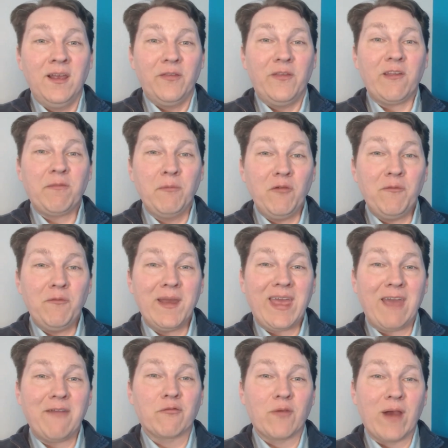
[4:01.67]
This movement
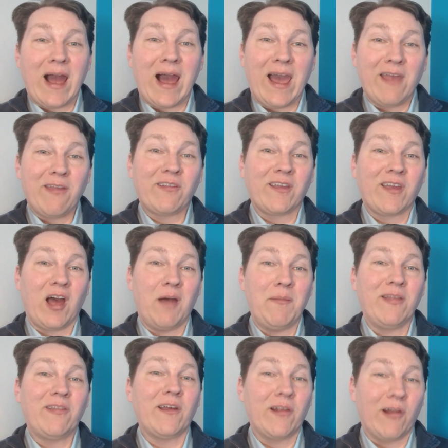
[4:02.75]
gave rise to
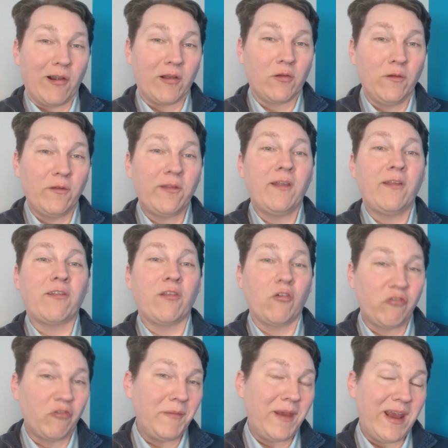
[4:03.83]
comments on articles,
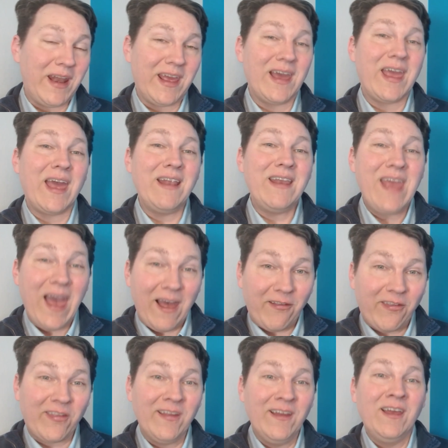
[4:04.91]
social media, and
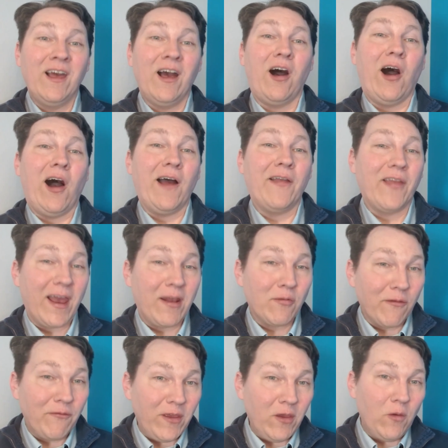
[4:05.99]
yes, online
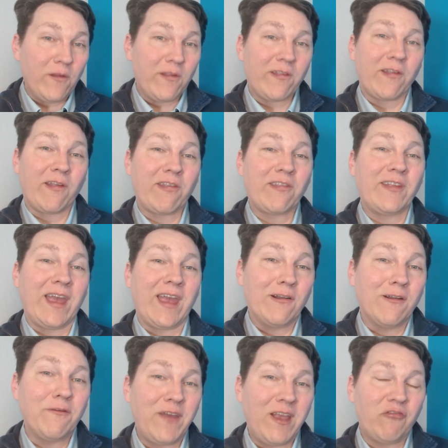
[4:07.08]
reviews as a
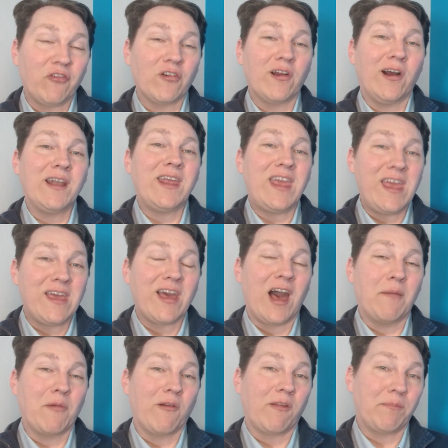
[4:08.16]
standard feature on
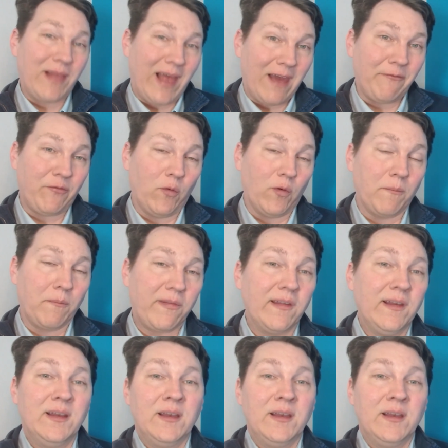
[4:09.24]
e-commerce platforms.